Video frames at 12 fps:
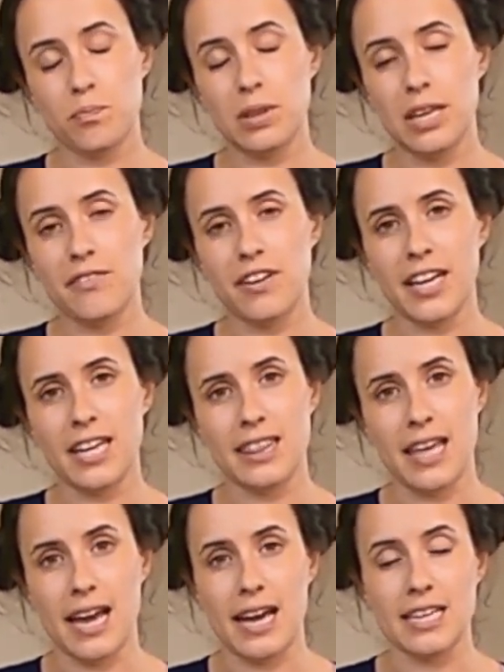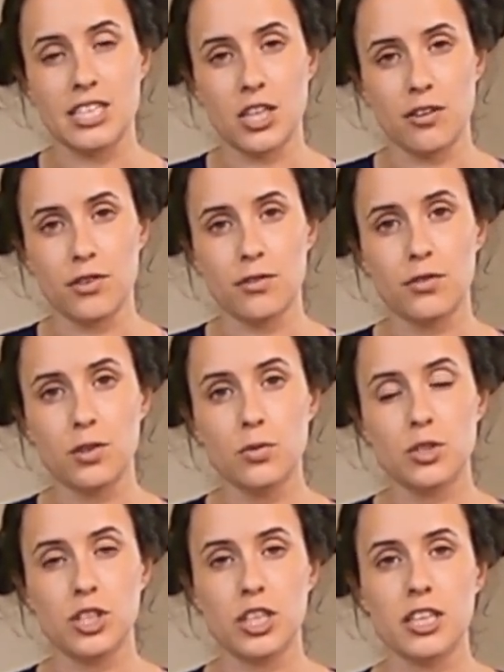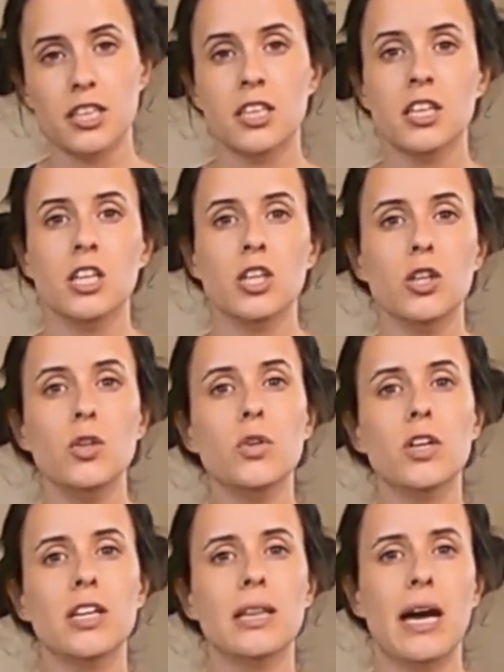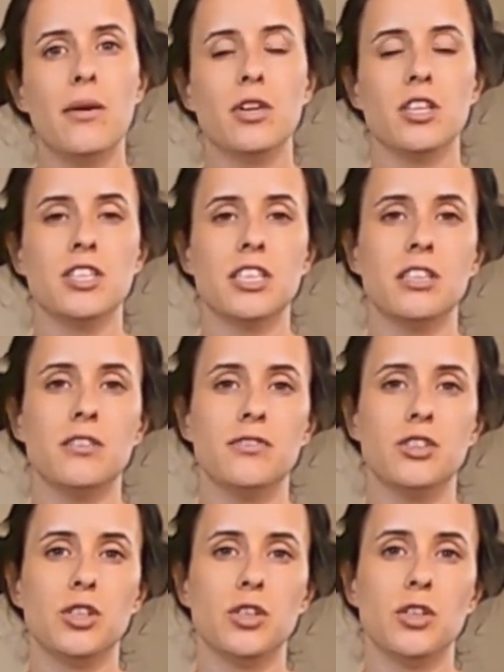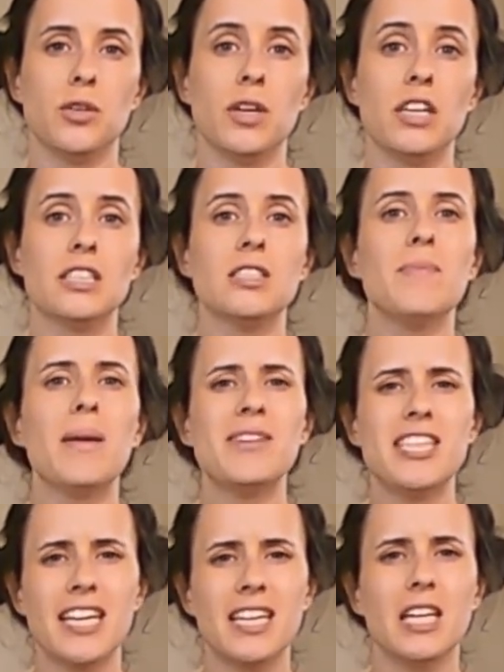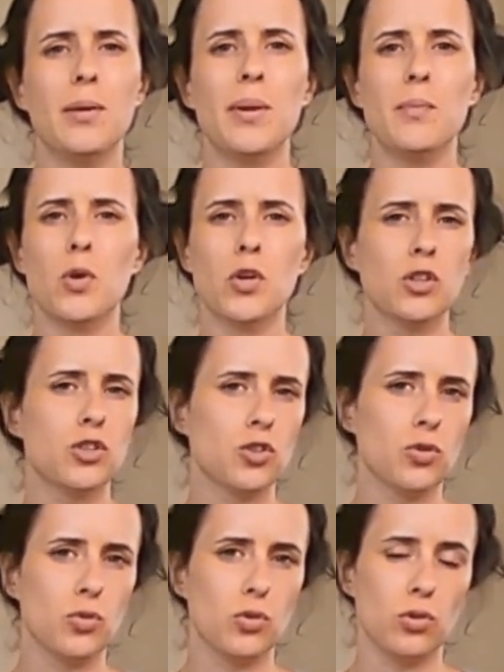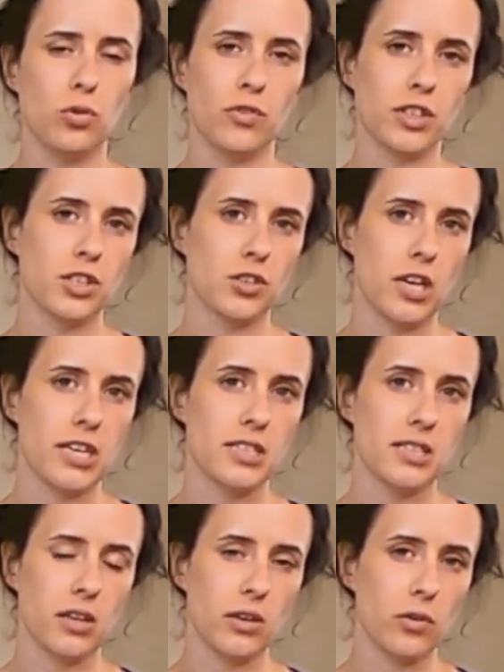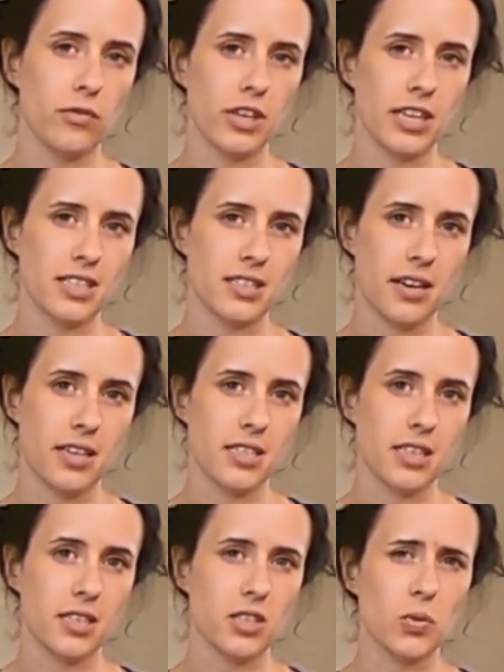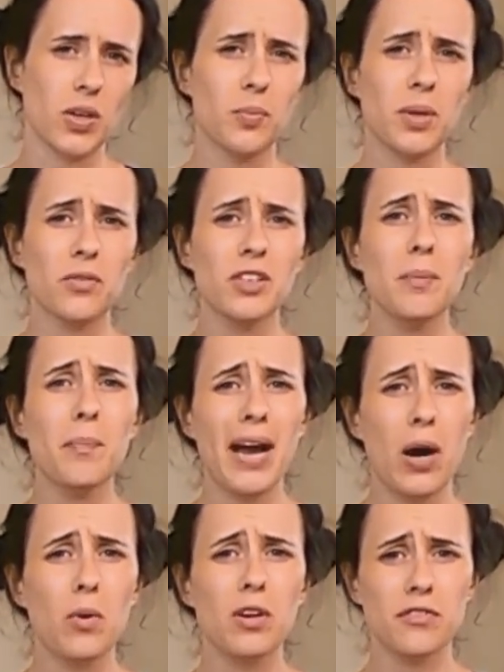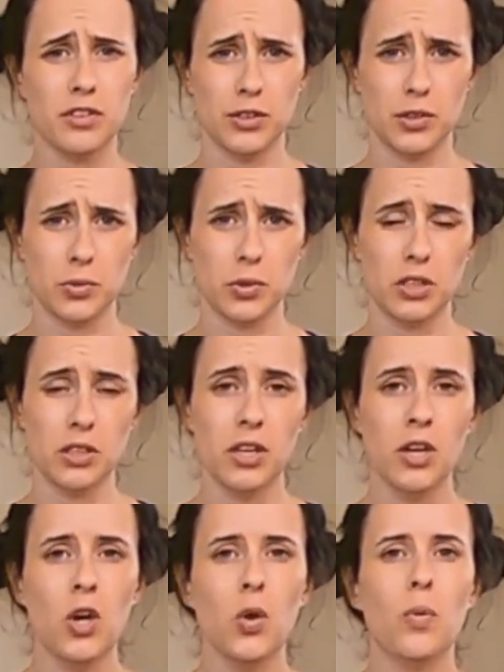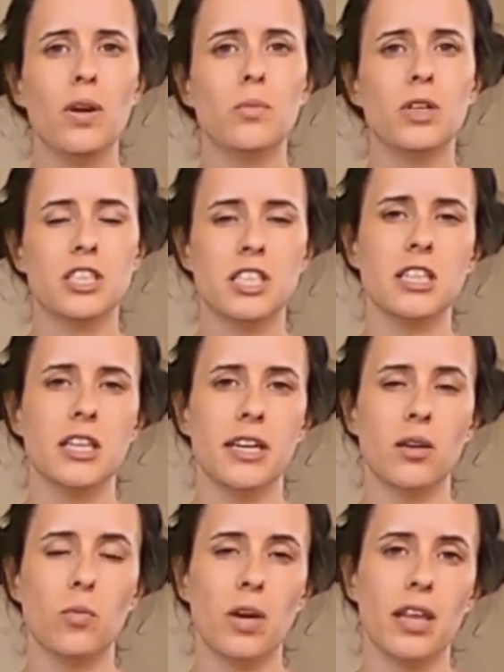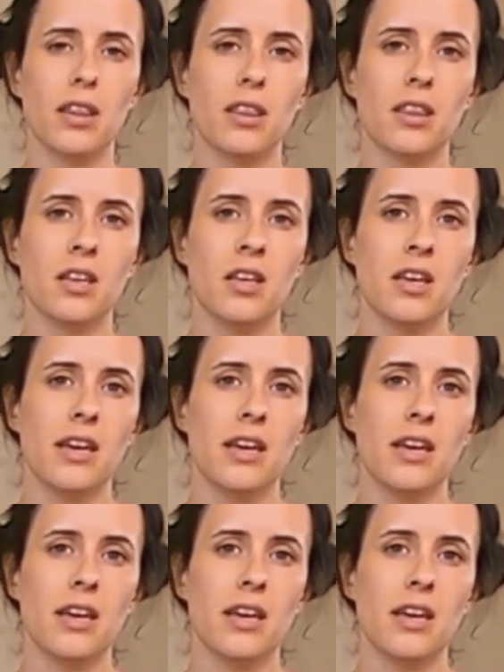living in that idea of the future, you can allow yourself to maybe take a little bit more control over stress and over anxiety. So it can be a really powerful tool when we're dealing with